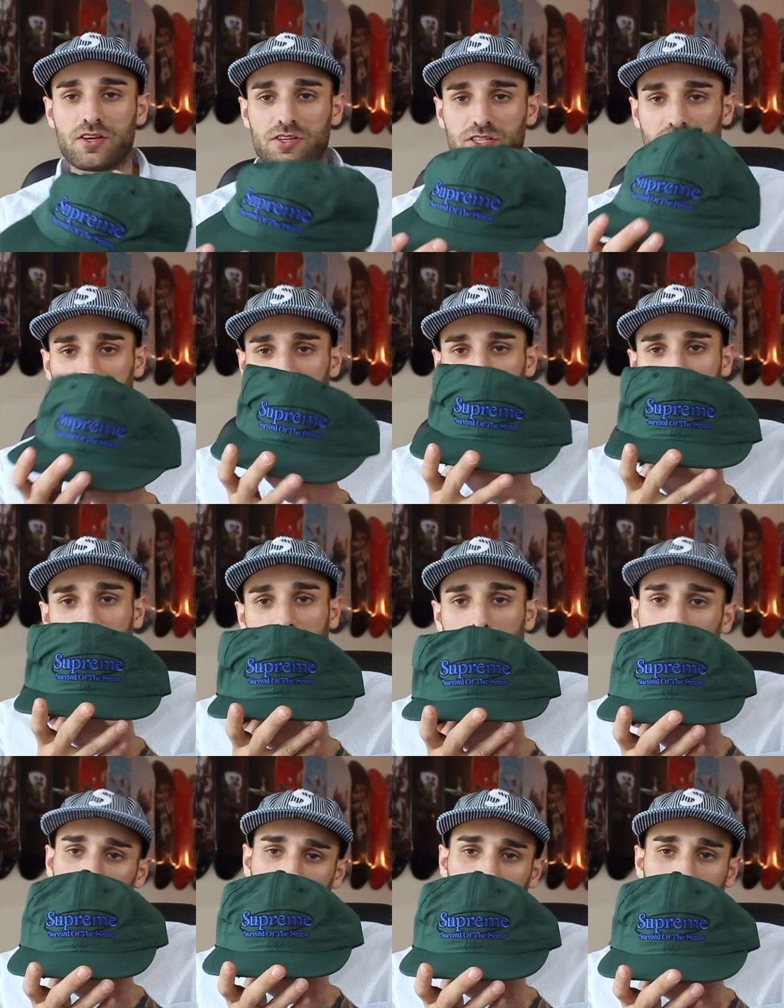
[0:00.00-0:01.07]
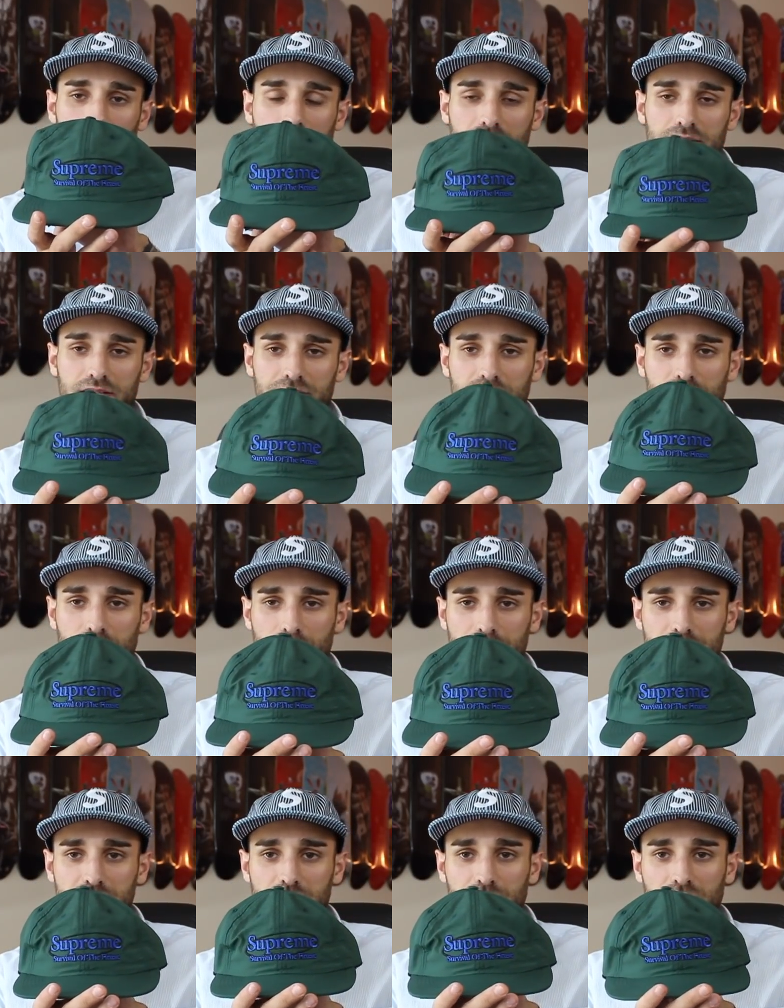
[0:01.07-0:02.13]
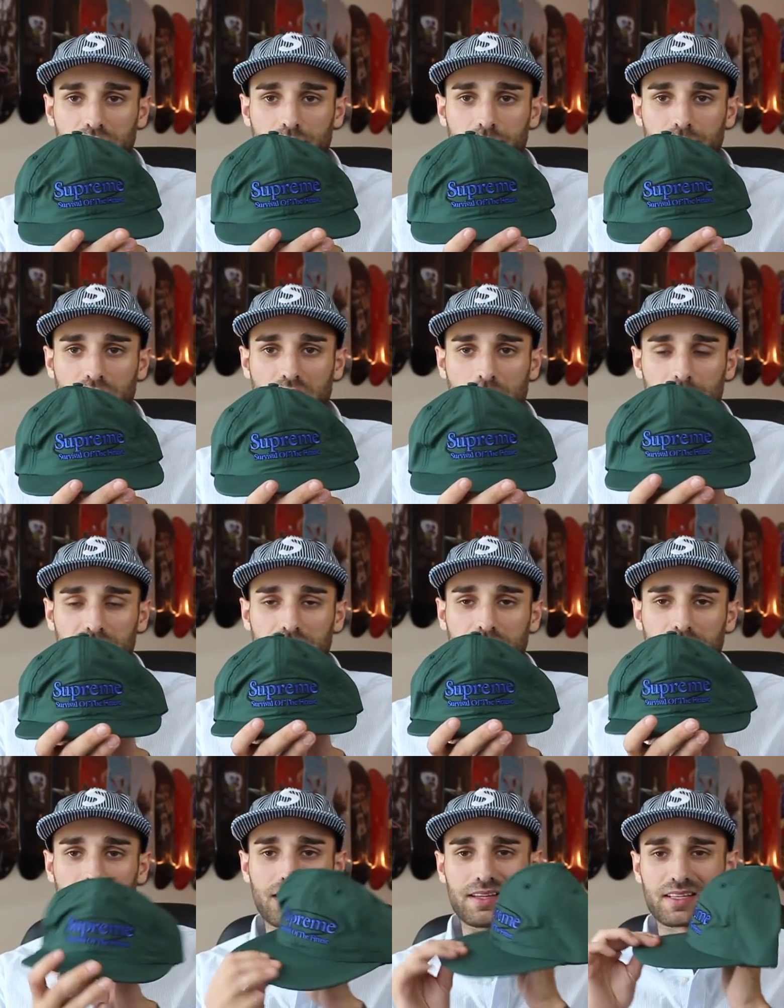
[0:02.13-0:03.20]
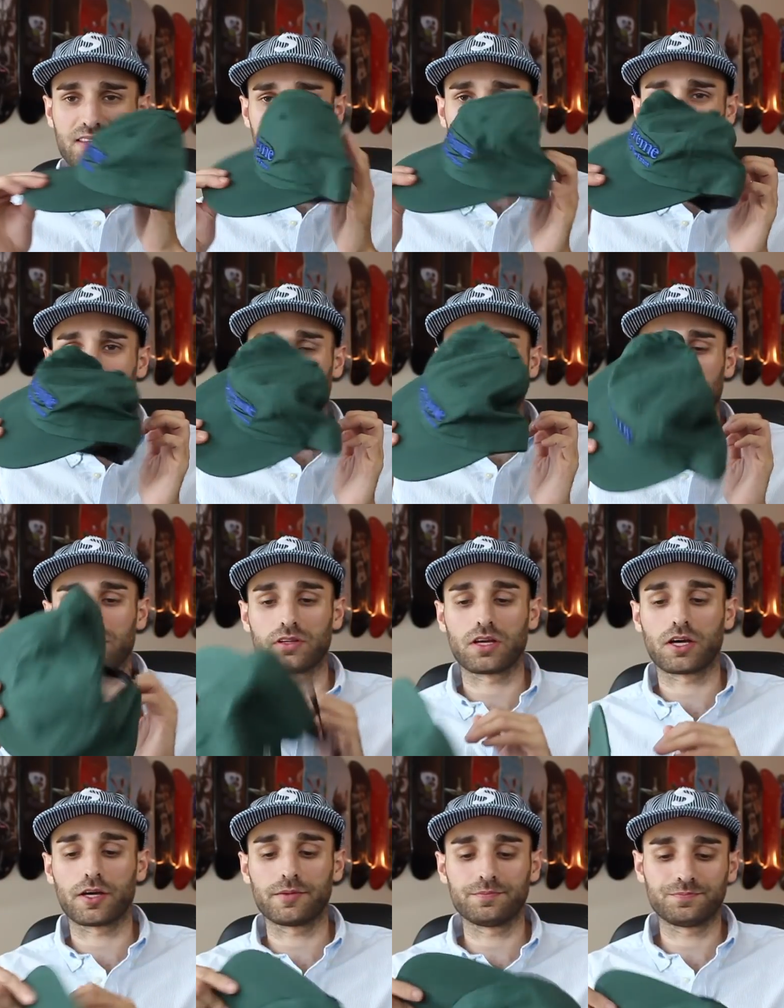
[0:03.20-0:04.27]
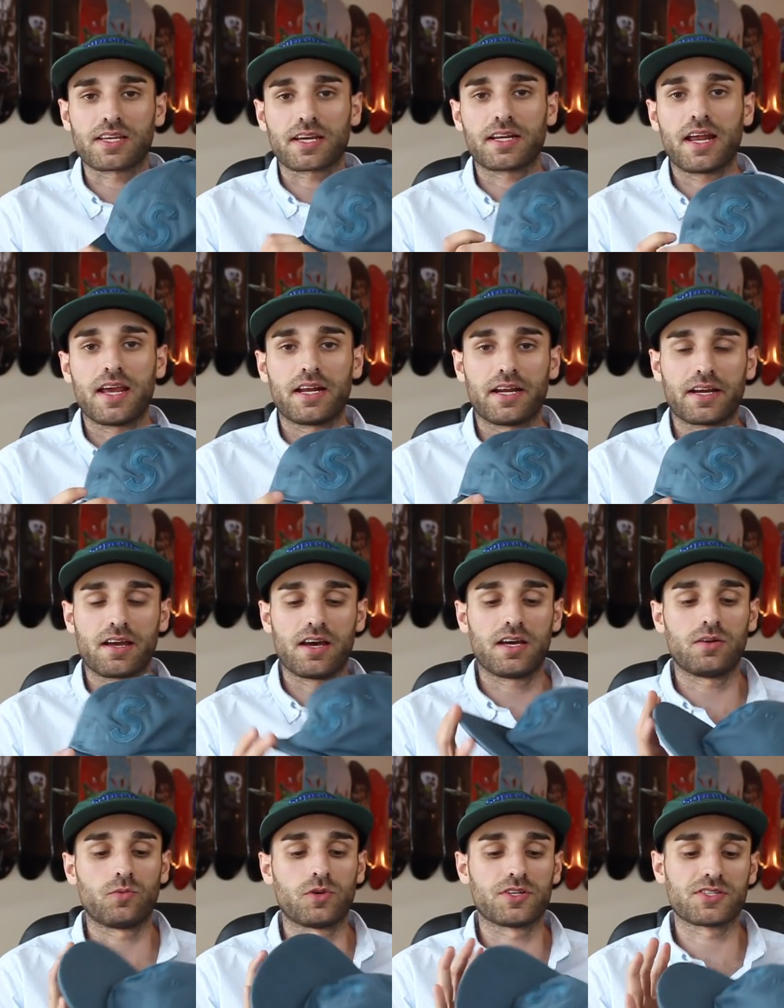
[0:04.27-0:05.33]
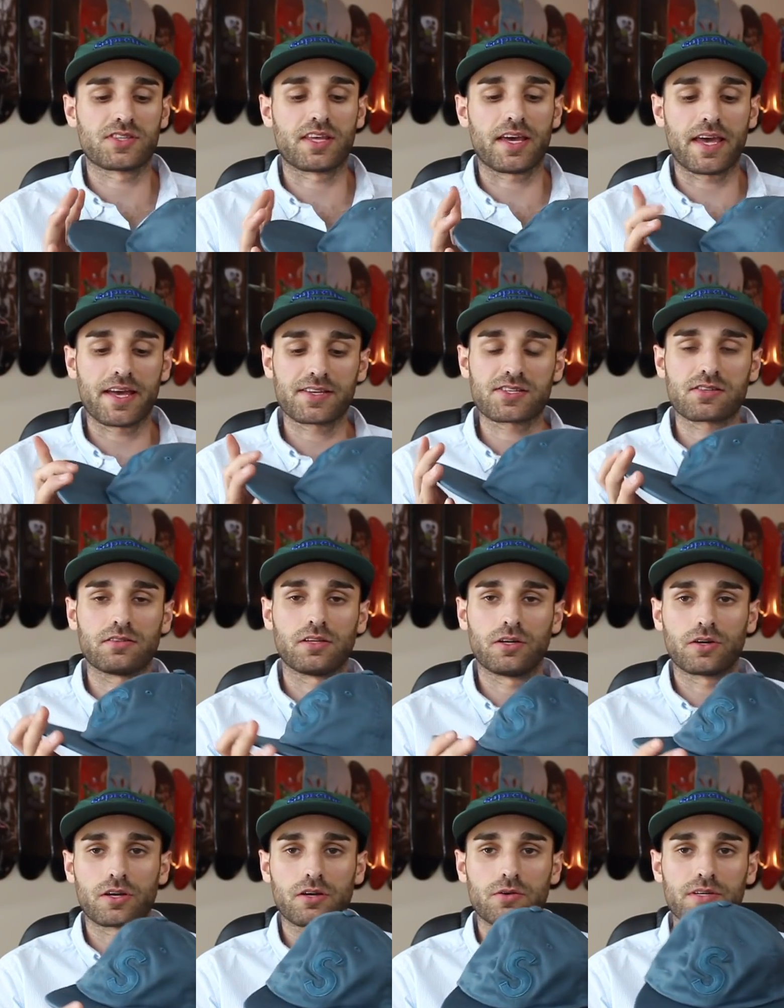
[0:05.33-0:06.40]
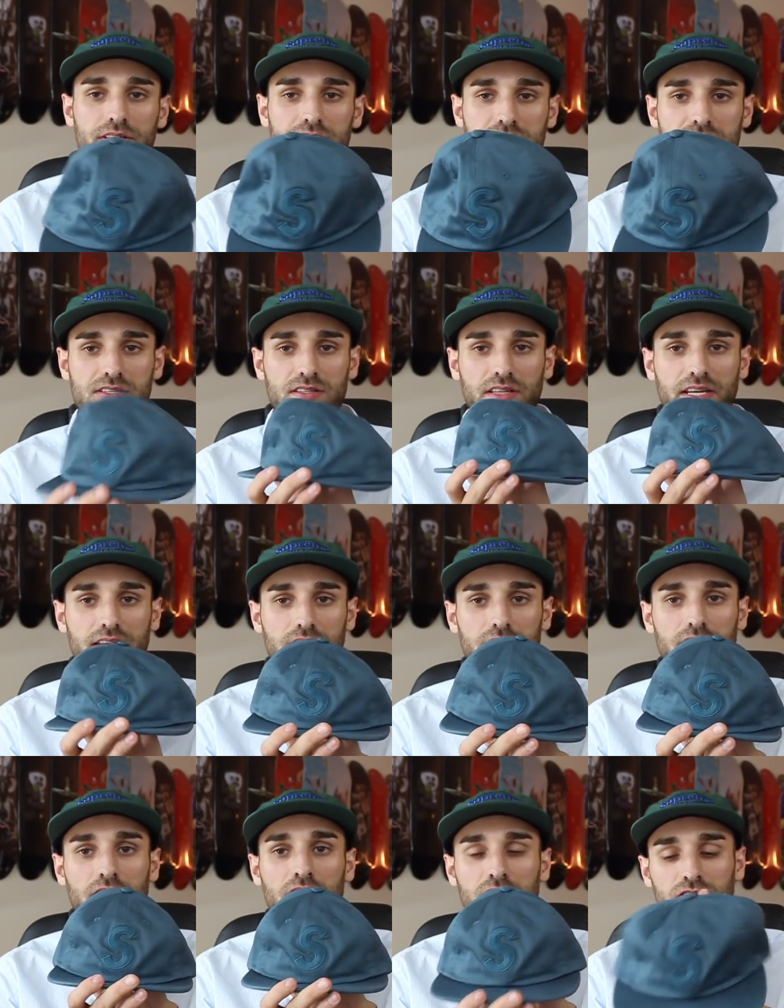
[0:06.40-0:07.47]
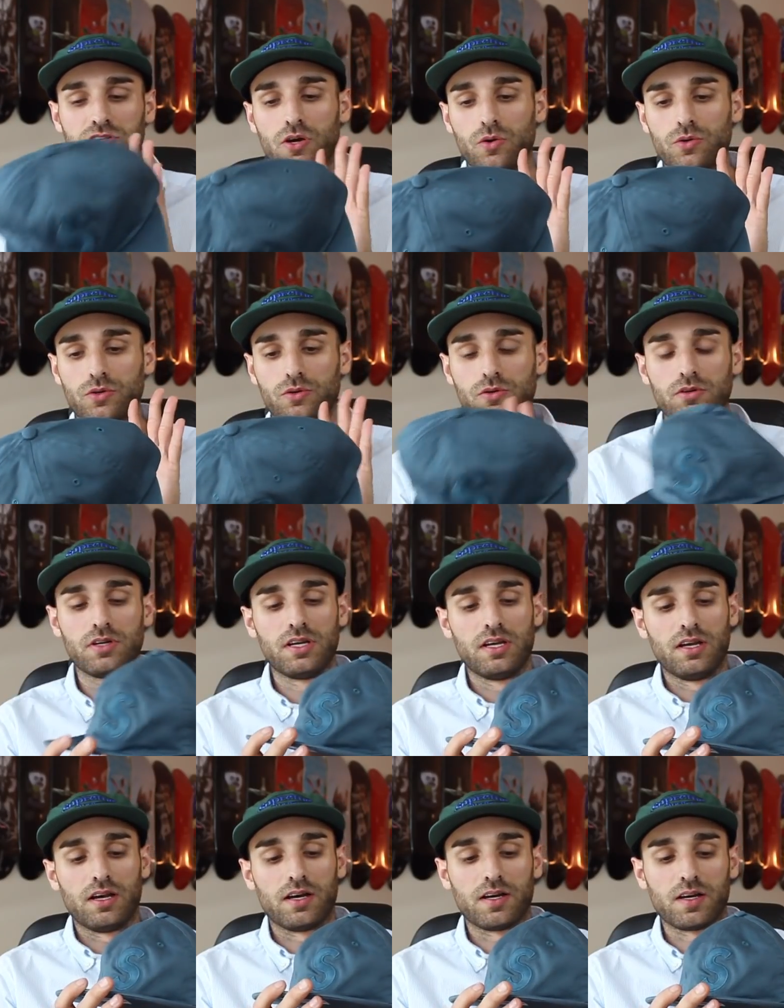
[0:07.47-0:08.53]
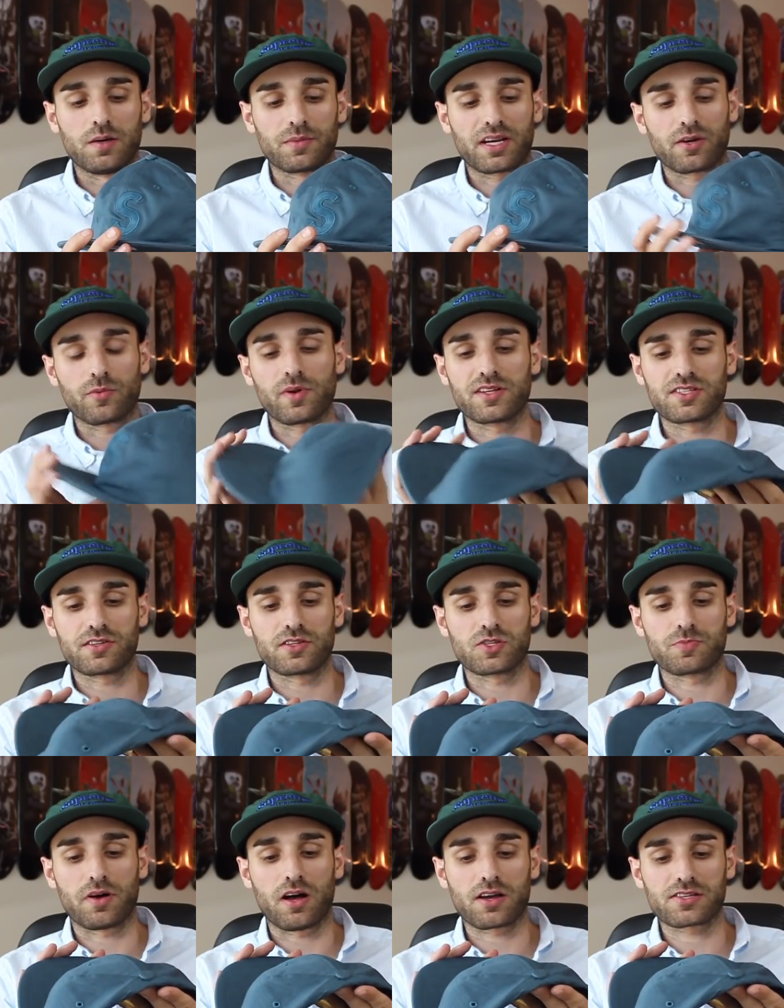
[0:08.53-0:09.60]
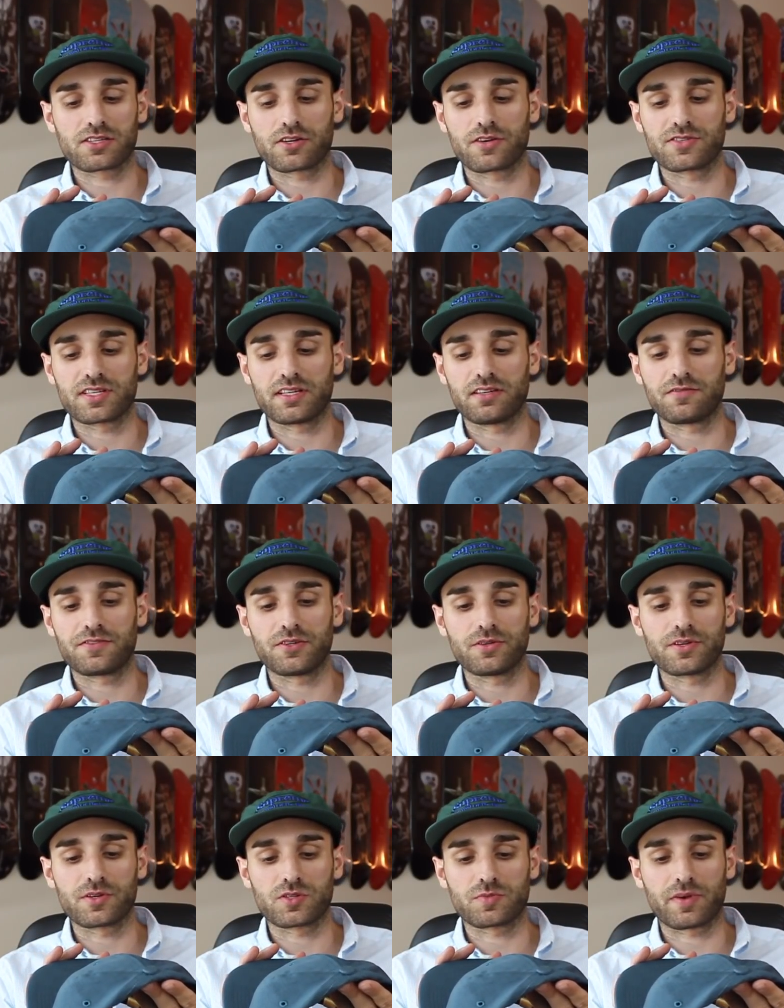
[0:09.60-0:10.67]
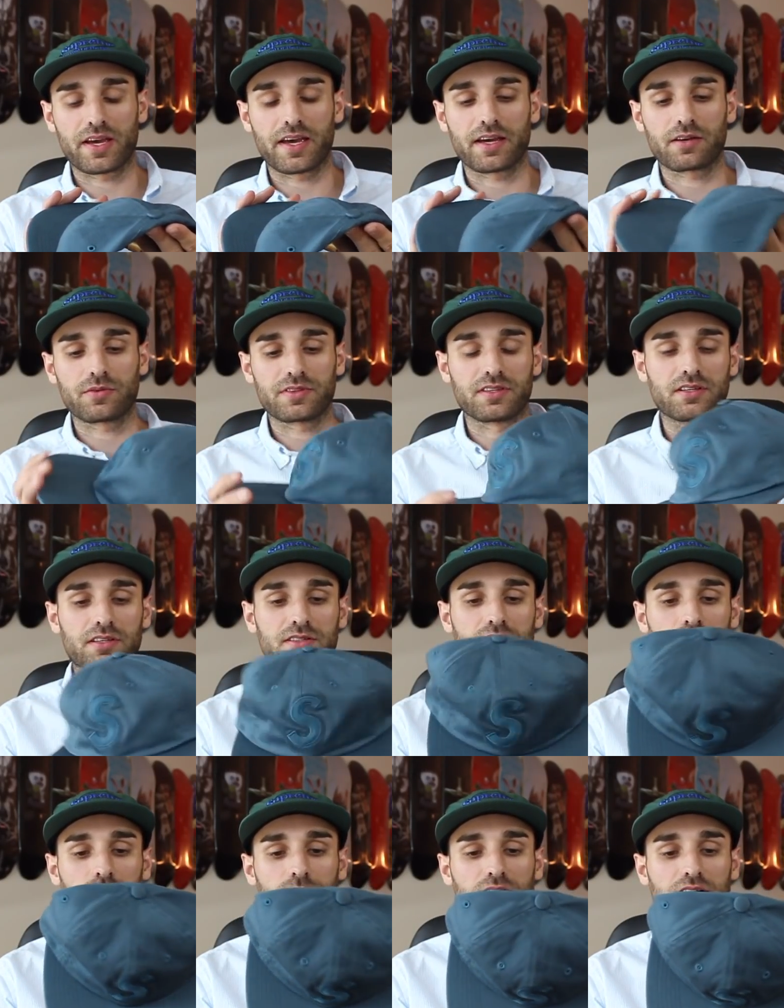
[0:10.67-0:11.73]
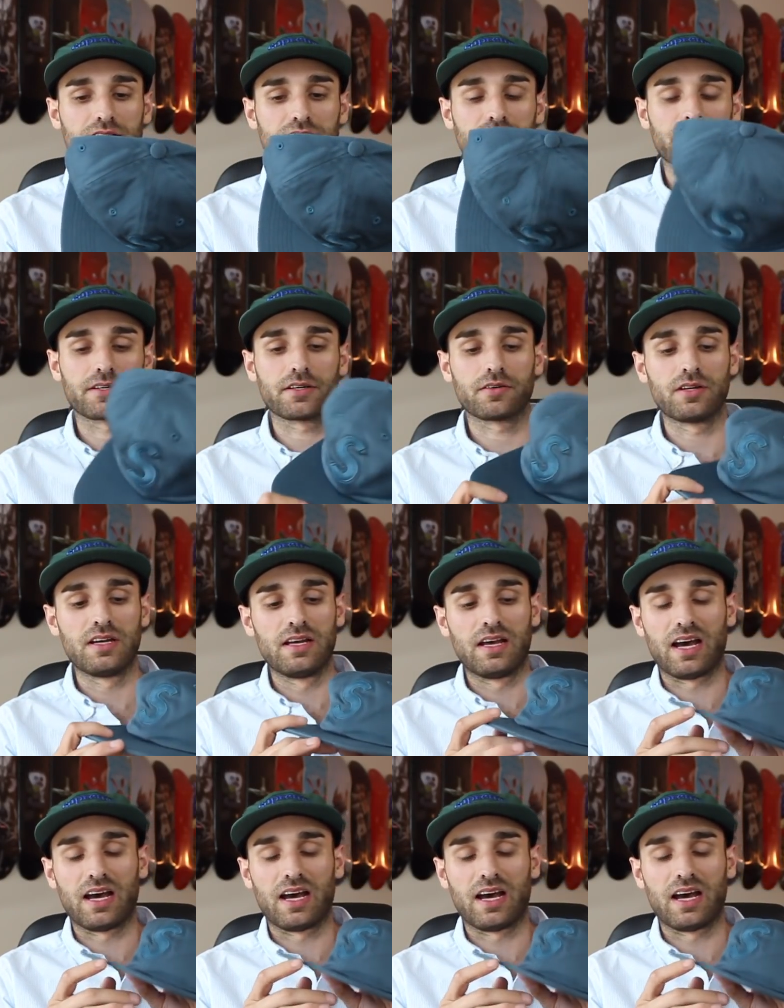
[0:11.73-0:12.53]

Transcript: So I got this hat, pretty cool hat, nothing crazy, but I'm happy to get it. I like the material a lot. Second hat I got was the S logo in slate tonal. Kind of reminds you of those box logos they did a few years back with the tonal box logo.